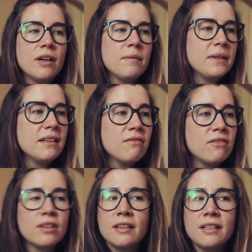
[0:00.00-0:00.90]
I've been
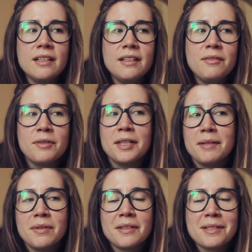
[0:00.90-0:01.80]
really really
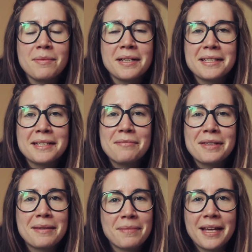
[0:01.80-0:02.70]
monotomatic
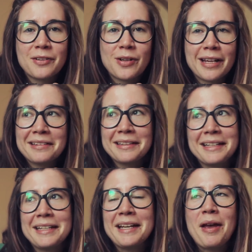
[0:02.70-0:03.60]
with the planner
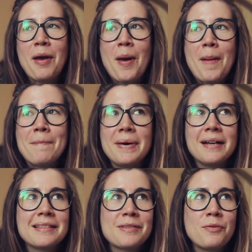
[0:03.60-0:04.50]
lately,
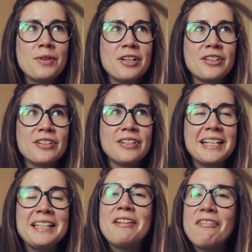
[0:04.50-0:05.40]
but we're
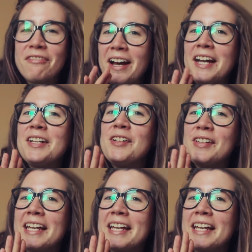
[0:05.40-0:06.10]
in the final